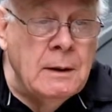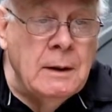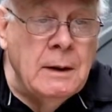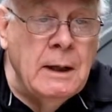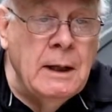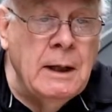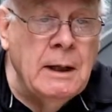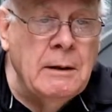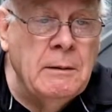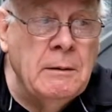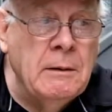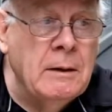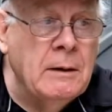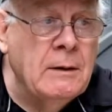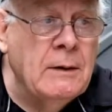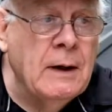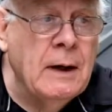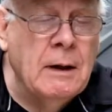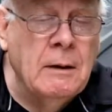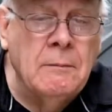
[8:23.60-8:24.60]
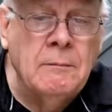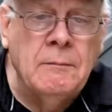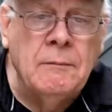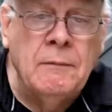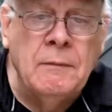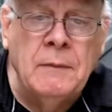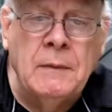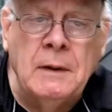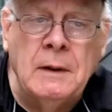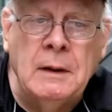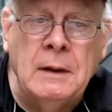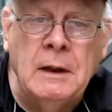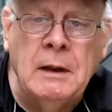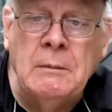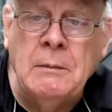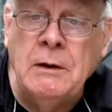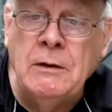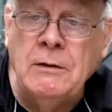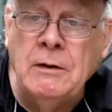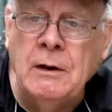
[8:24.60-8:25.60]
and
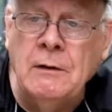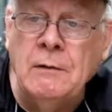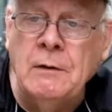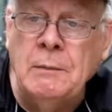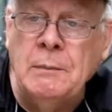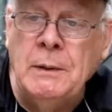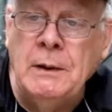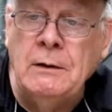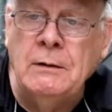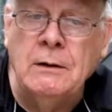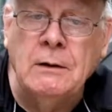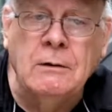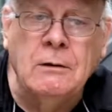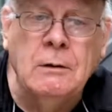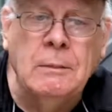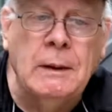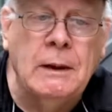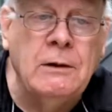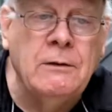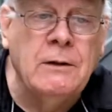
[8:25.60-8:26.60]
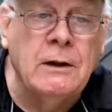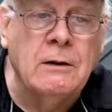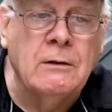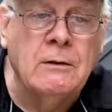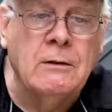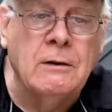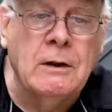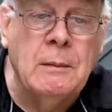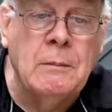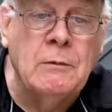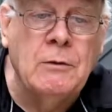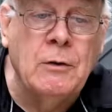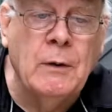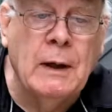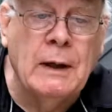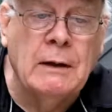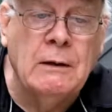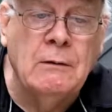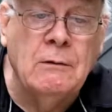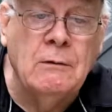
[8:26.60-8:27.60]
get myself a piece of 2x6 or something so
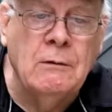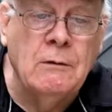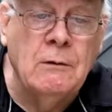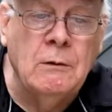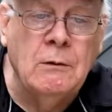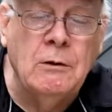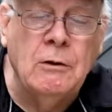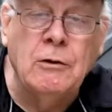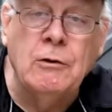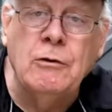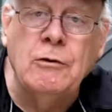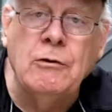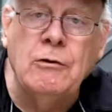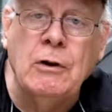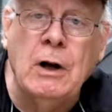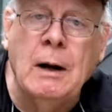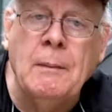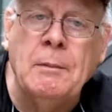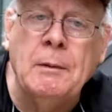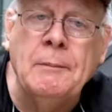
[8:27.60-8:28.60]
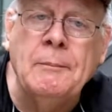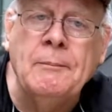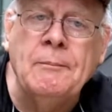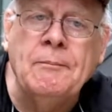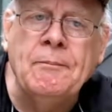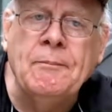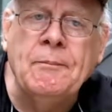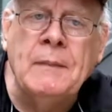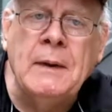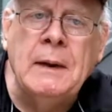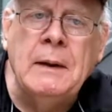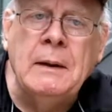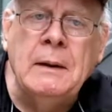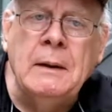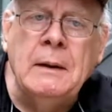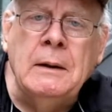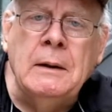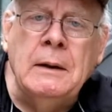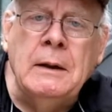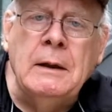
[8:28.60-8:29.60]
I can just chop them
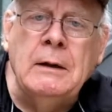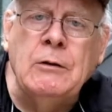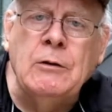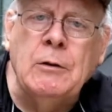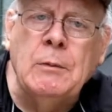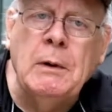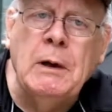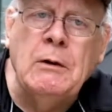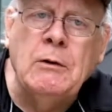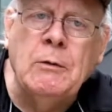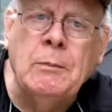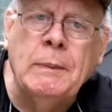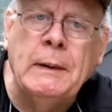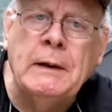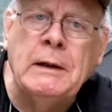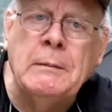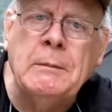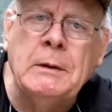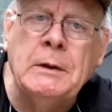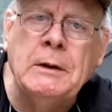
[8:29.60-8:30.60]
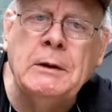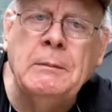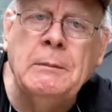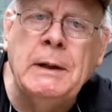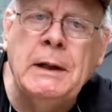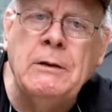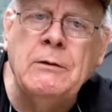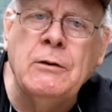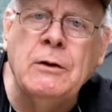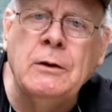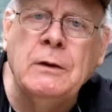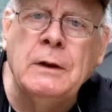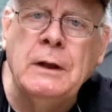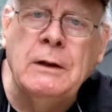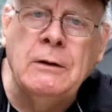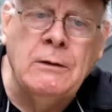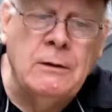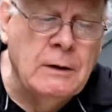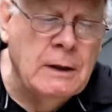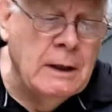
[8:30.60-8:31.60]
and split them a little bit so
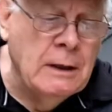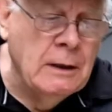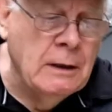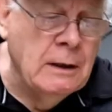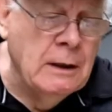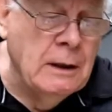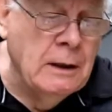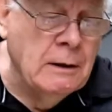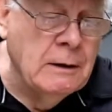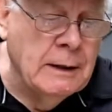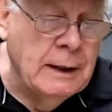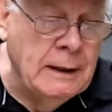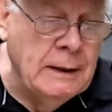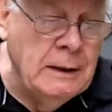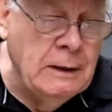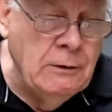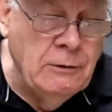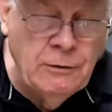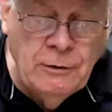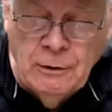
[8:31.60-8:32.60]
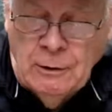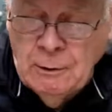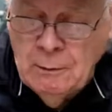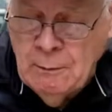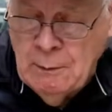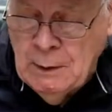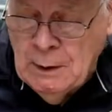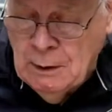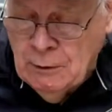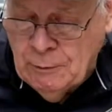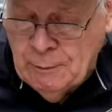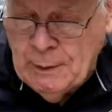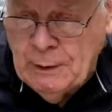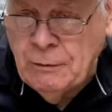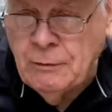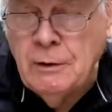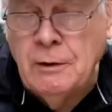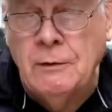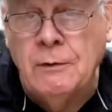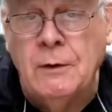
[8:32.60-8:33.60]
they ignite easier,
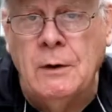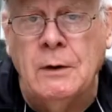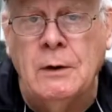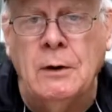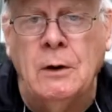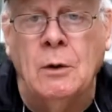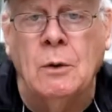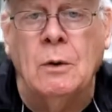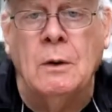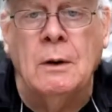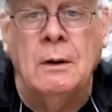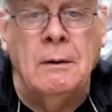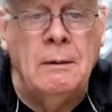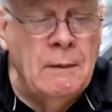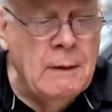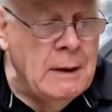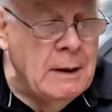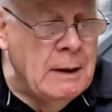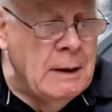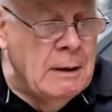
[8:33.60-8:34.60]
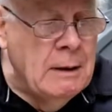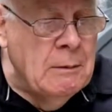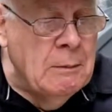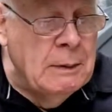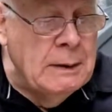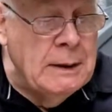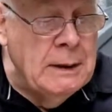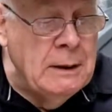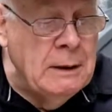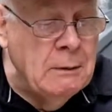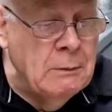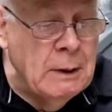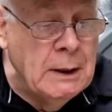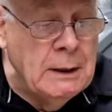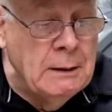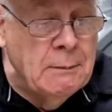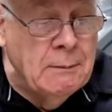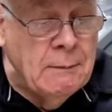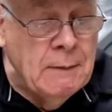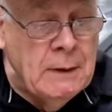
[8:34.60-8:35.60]
especially for the oak. But
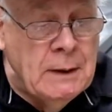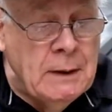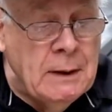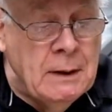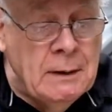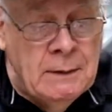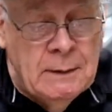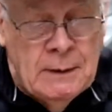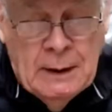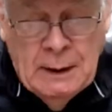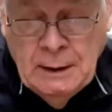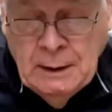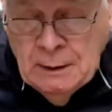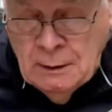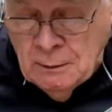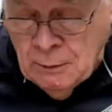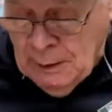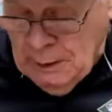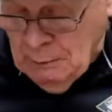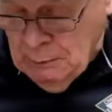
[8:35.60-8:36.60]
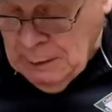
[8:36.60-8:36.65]
anyway, they did quite